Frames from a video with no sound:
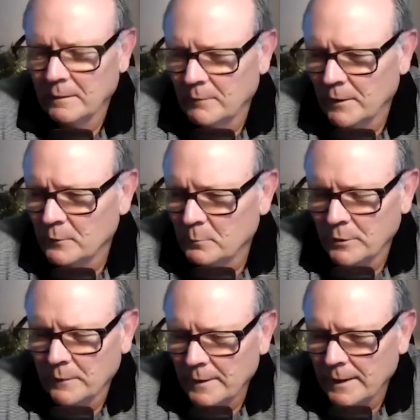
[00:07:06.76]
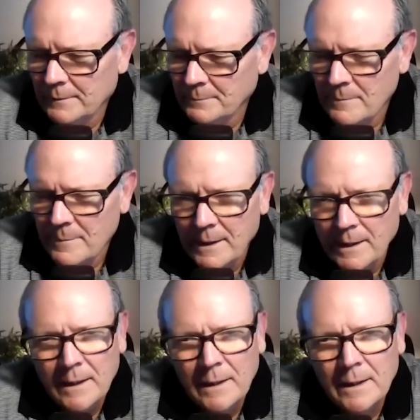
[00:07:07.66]
how you put that.
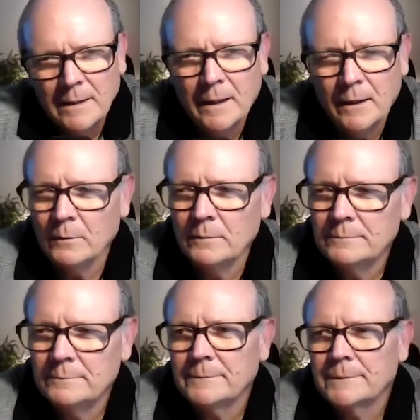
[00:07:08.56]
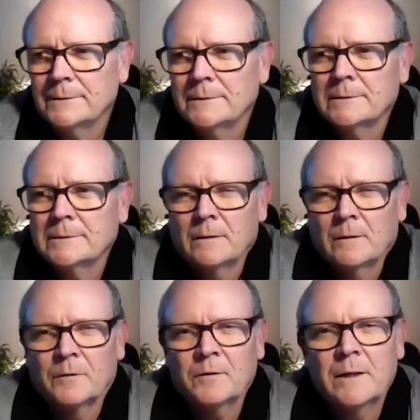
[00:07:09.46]
Now,
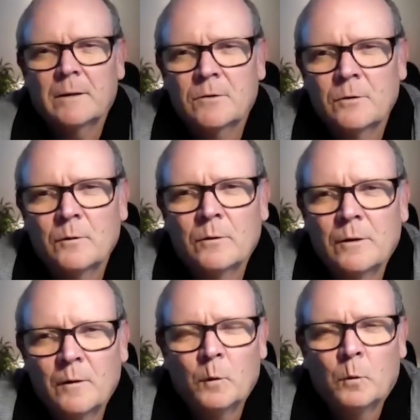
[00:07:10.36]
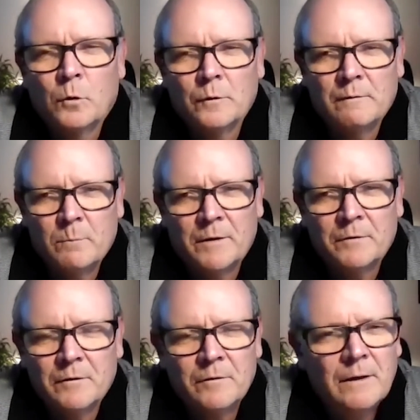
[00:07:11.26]
let's get to the world of
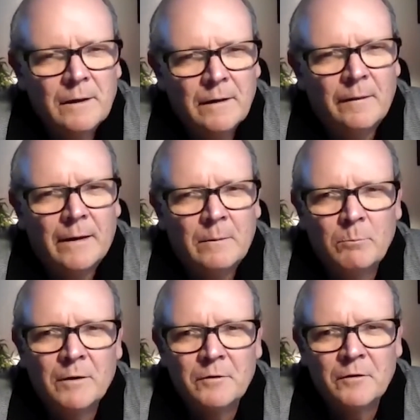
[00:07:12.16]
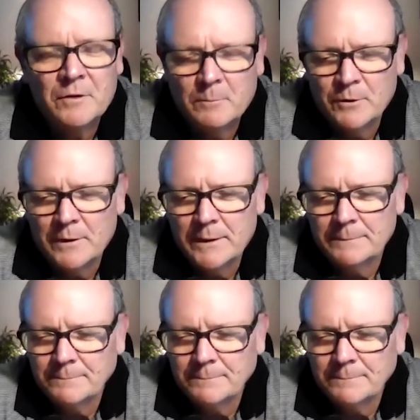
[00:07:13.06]
business in that business community.